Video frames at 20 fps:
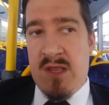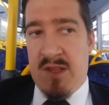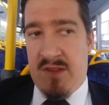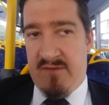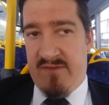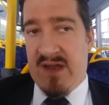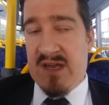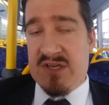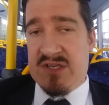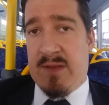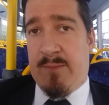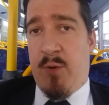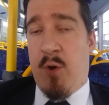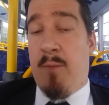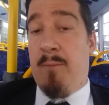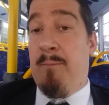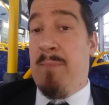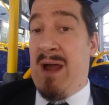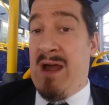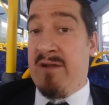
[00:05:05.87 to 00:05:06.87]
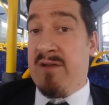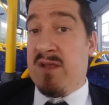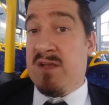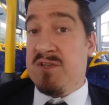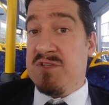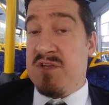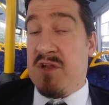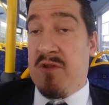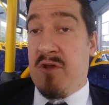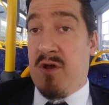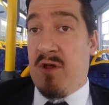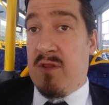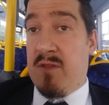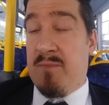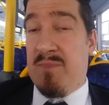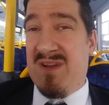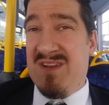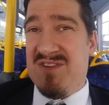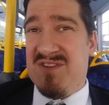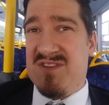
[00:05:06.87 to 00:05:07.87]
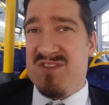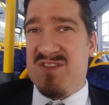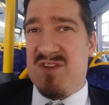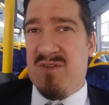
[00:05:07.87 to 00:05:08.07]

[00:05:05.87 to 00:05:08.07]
They've actually put barriers on all the bridges,